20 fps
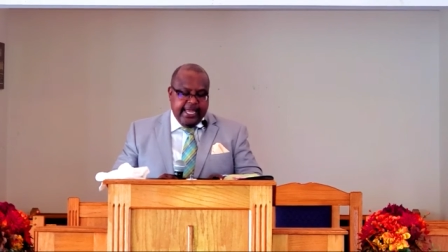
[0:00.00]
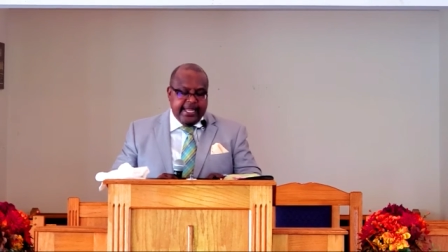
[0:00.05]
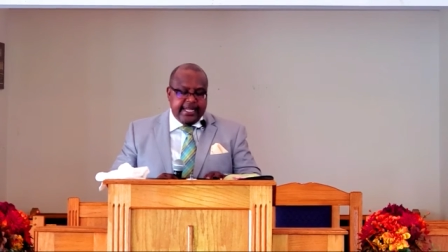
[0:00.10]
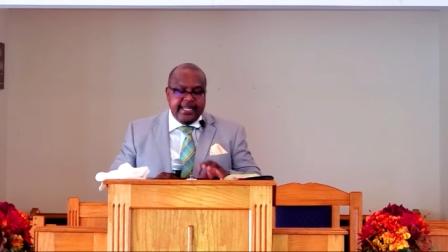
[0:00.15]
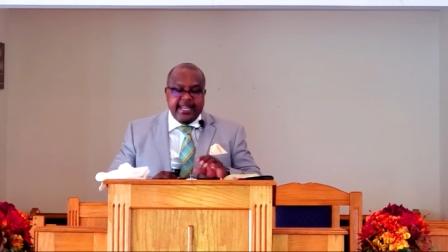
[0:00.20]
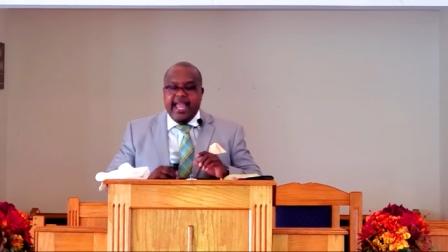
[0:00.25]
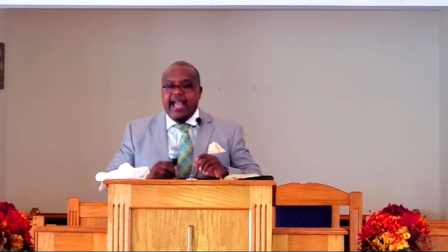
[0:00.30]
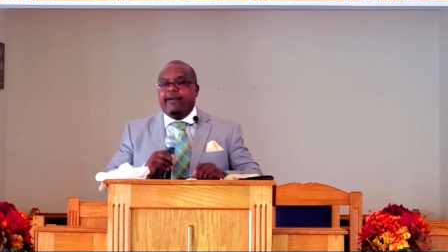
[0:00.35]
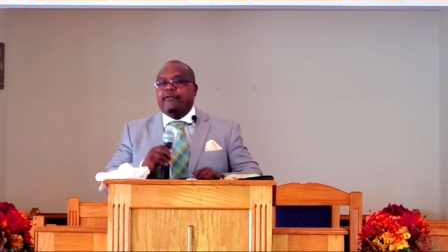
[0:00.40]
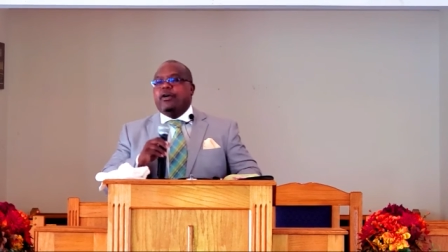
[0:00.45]

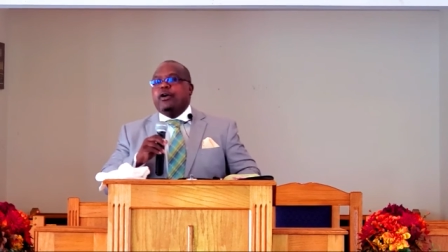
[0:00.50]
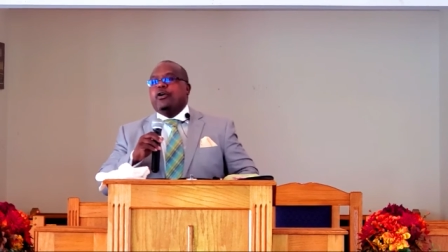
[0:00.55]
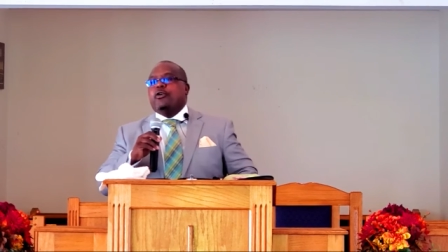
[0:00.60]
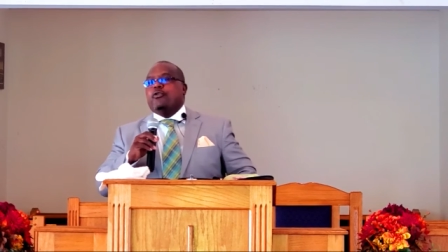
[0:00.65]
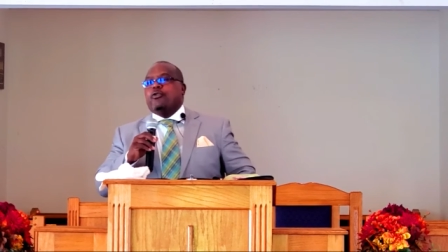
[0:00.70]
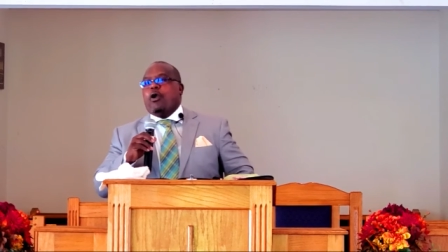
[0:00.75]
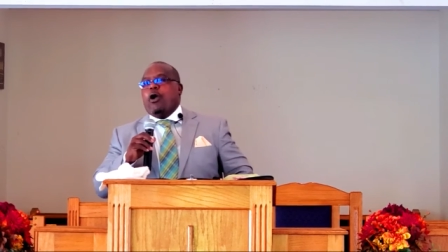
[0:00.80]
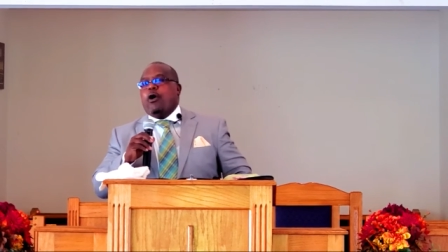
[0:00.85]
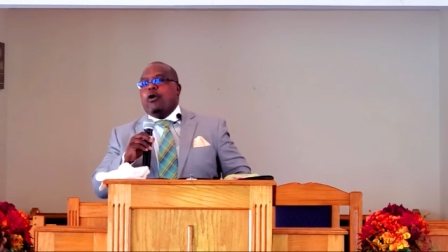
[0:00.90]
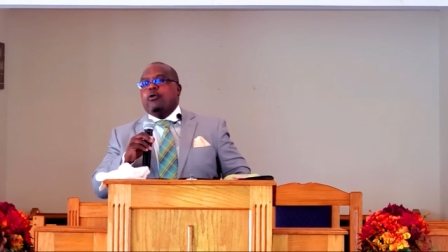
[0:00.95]
they
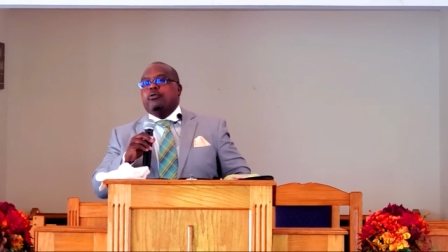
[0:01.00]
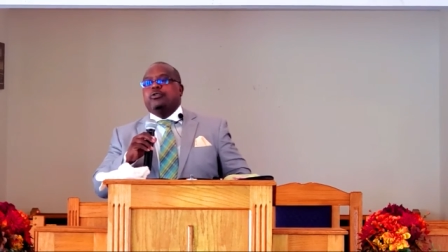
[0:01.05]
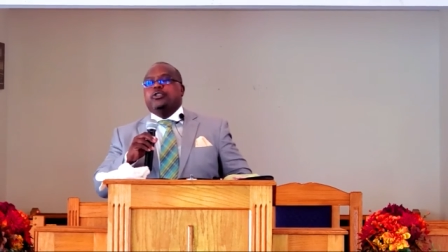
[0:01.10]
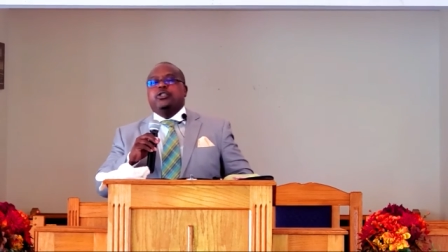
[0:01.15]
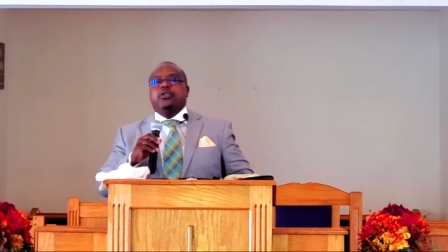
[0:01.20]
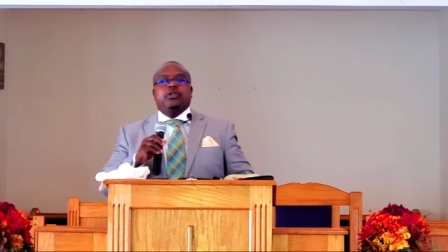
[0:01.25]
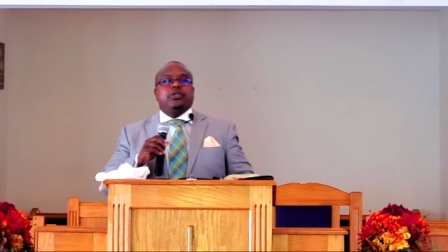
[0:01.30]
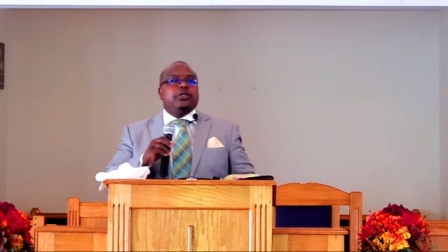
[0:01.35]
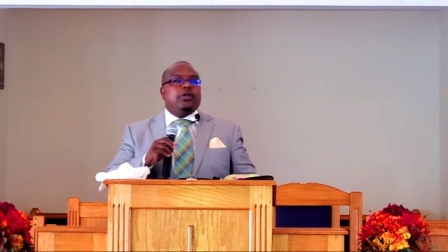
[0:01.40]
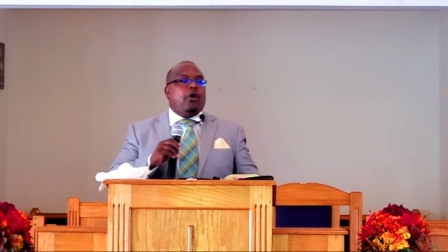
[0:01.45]
never grow
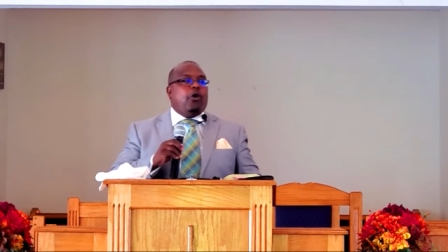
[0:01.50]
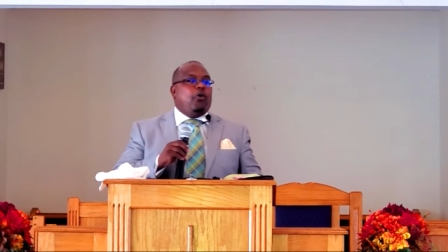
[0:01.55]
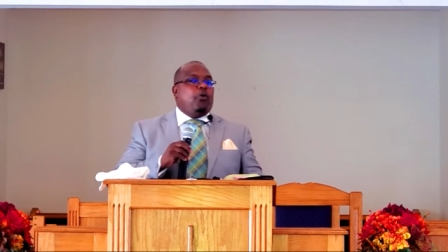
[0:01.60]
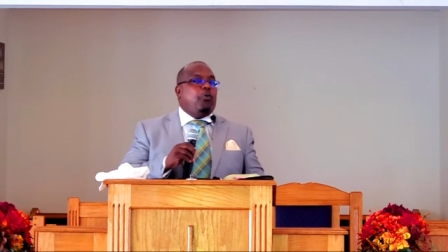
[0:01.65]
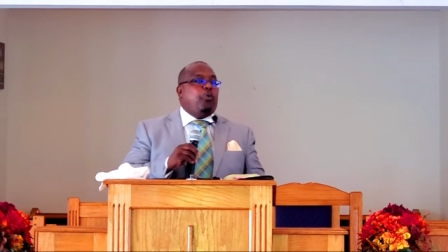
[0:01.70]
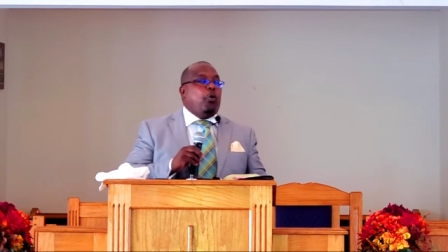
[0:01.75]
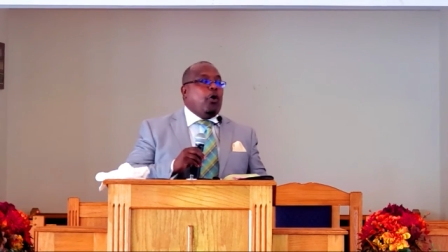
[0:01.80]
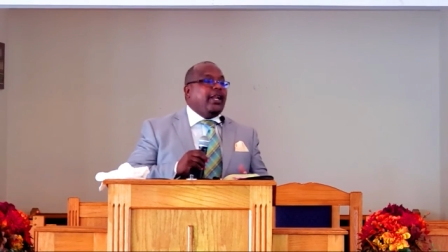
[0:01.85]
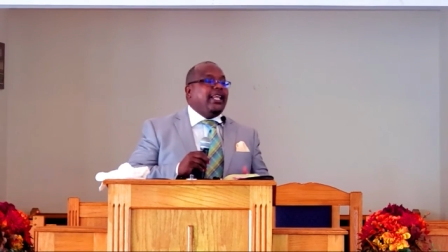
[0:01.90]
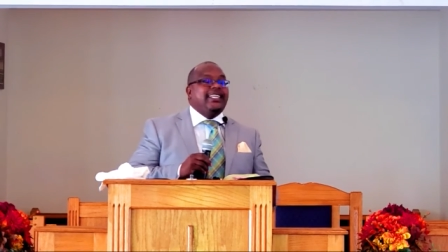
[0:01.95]
to
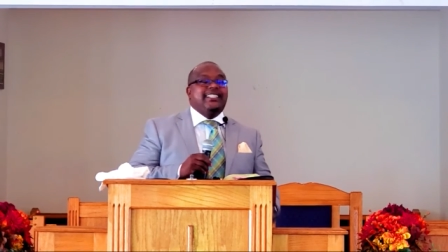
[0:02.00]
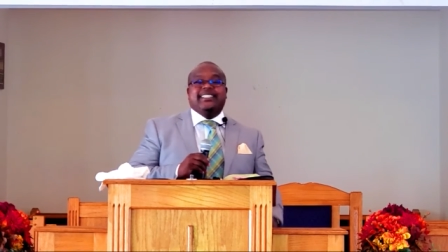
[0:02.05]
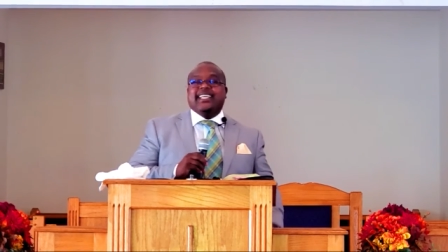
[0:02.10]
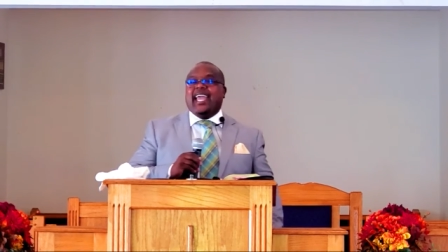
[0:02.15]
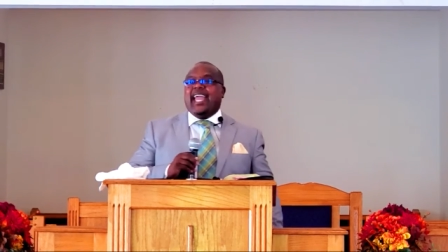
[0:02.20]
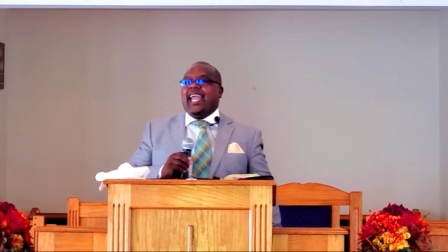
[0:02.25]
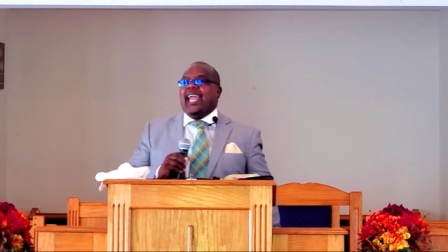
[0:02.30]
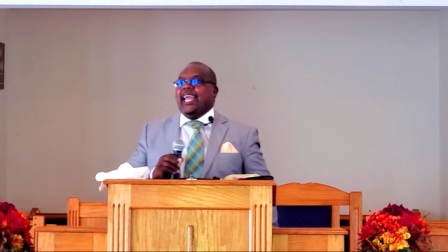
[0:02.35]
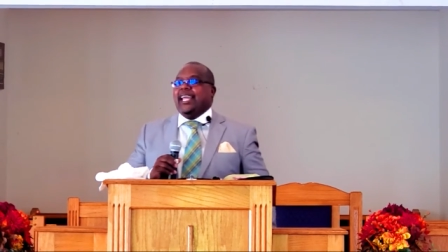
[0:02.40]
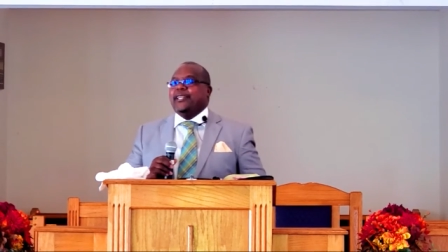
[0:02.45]
know what He's
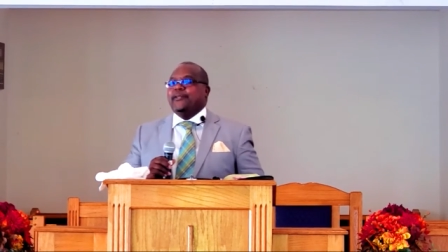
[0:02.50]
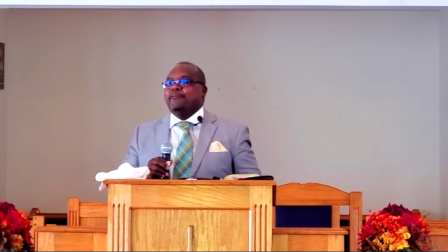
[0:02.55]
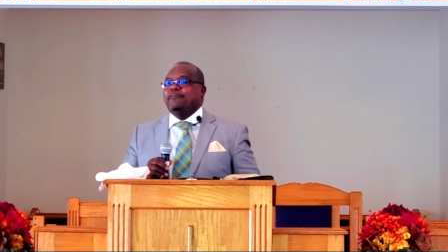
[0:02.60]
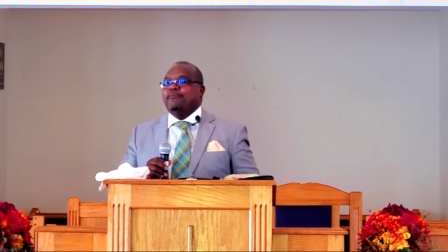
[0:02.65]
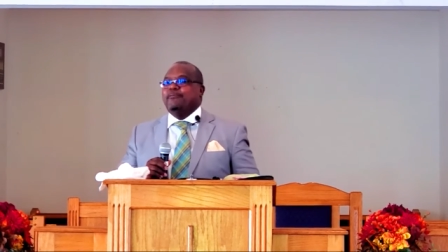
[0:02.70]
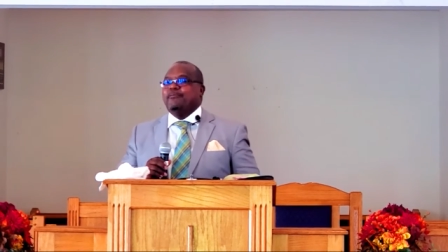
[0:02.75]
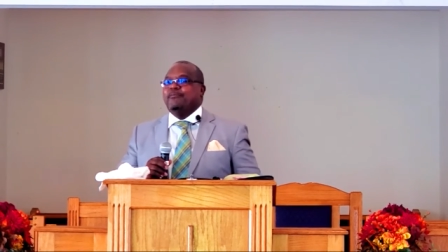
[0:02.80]
said.